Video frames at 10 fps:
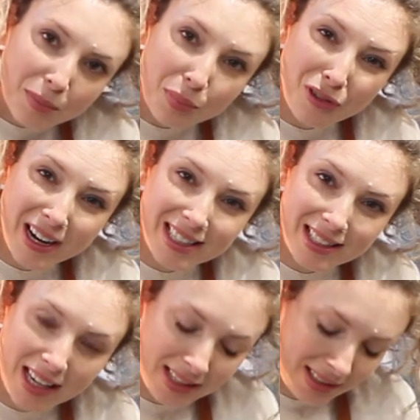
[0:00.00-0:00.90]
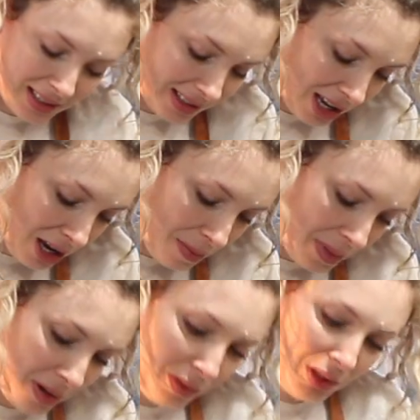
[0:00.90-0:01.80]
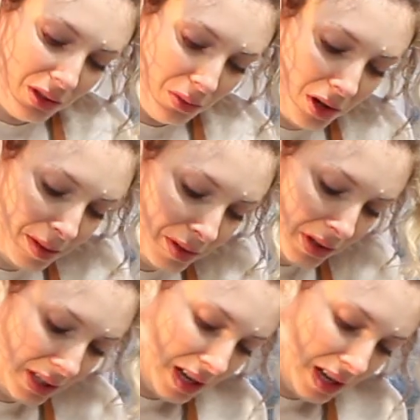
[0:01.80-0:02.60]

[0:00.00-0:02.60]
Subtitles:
braced against his hip, which is what I'm doing